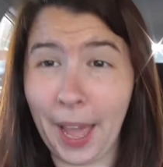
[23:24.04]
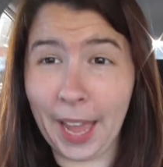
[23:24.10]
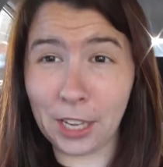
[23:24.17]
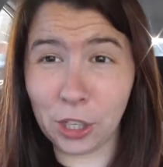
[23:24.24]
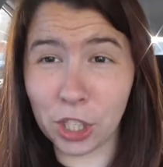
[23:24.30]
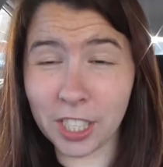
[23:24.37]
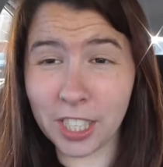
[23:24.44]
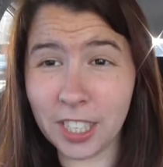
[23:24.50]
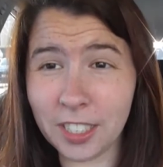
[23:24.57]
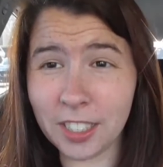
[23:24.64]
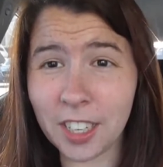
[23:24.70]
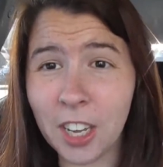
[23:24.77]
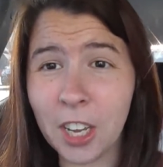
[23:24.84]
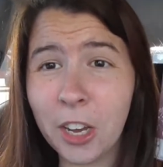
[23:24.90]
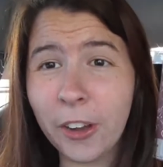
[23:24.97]

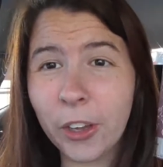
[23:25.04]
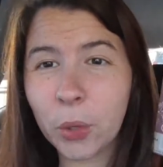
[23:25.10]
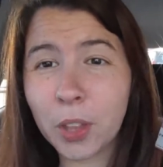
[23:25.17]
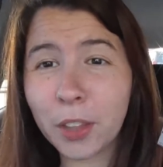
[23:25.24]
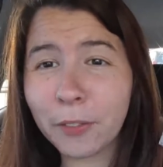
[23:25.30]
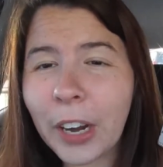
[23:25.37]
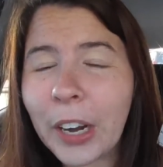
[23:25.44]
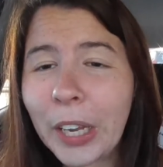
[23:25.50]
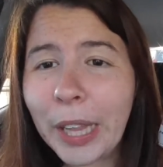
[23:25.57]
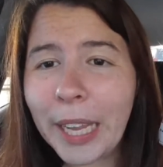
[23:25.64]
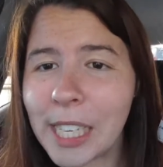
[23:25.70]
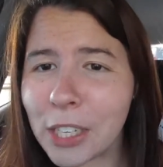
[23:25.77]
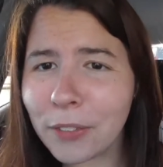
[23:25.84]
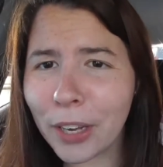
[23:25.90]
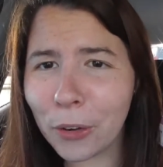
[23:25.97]
pages. So at the very
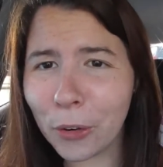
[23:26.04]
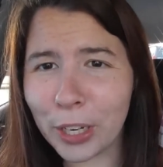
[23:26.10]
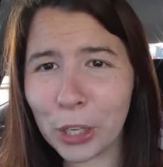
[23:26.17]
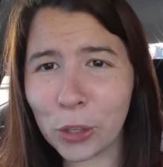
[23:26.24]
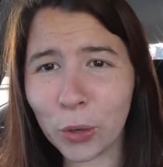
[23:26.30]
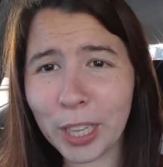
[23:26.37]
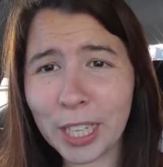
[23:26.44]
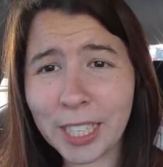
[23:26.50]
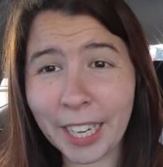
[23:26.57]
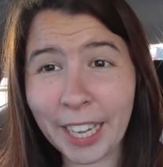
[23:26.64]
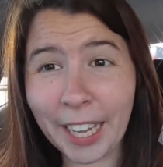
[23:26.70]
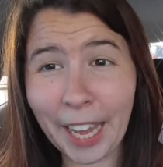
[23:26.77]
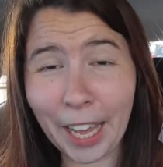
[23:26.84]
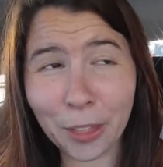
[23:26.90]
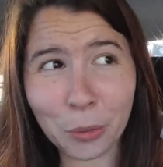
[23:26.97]
least, if I don't enjoy this, I
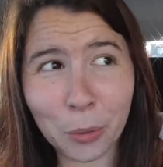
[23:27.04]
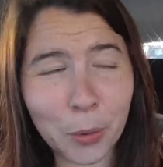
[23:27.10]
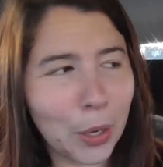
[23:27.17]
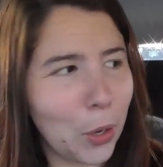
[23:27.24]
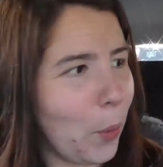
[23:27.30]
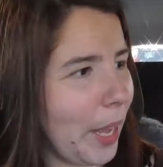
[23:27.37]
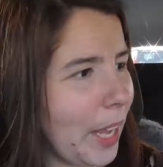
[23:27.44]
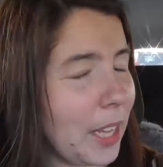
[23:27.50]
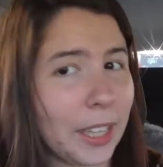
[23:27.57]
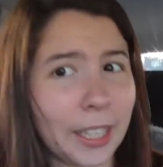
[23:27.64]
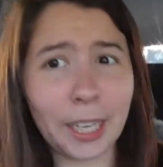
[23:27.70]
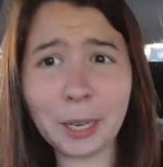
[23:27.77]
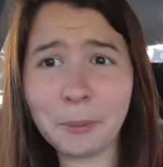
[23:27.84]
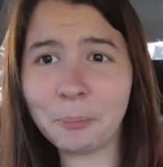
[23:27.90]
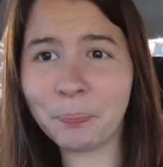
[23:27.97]
can get through it
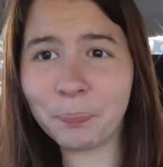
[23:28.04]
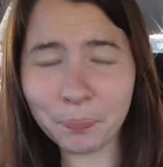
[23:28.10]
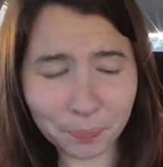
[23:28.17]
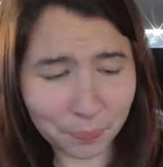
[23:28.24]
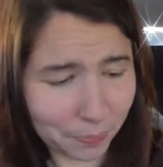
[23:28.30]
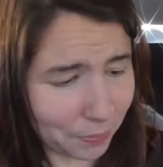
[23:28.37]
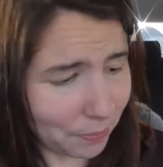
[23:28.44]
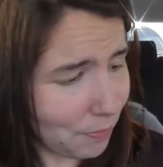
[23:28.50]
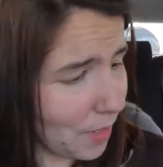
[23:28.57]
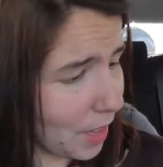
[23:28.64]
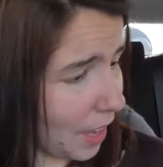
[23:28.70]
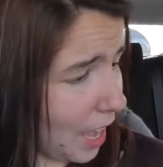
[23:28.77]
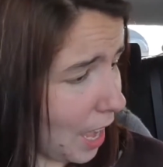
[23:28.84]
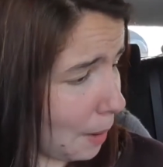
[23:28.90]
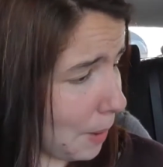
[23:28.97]
quickly.
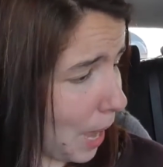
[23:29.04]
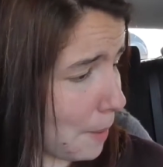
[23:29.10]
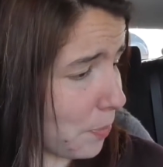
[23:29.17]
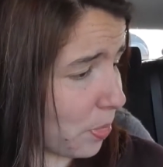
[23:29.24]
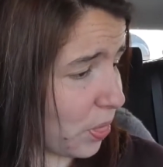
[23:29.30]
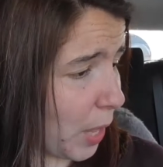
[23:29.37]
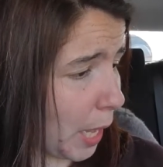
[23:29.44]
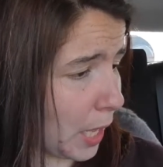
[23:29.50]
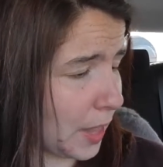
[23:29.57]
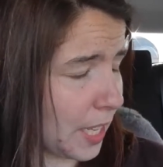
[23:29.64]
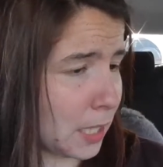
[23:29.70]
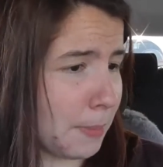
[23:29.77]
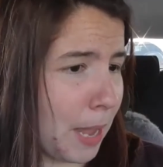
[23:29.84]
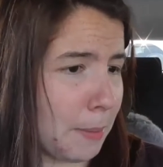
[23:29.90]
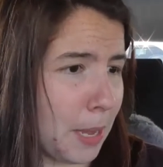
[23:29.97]
I think
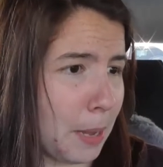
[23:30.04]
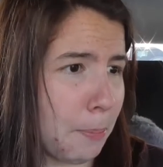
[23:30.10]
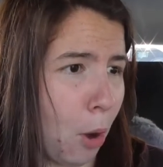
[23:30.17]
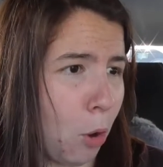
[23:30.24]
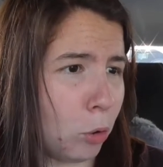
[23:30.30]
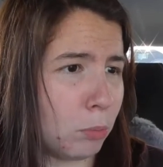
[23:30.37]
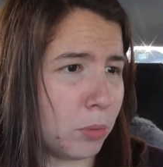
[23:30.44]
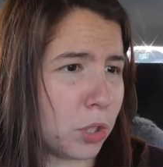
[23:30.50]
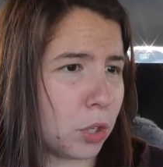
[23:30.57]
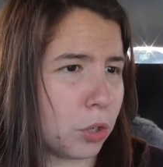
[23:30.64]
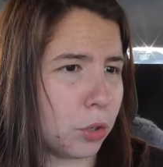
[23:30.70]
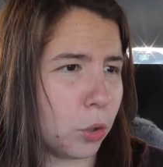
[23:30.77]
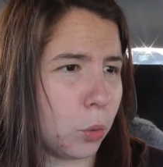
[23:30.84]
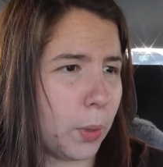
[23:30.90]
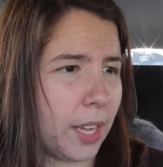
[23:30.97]
this may be poems to
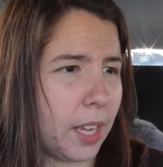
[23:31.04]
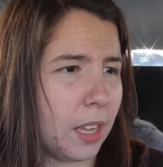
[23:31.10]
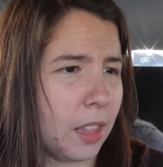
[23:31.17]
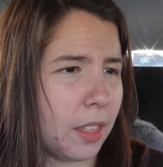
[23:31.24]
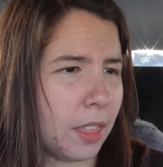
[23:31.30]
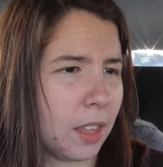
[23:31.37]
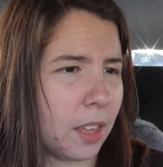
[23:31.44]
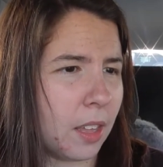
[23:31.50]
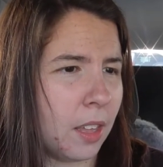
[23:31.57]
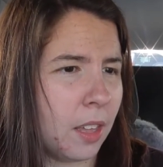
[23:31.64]
do with,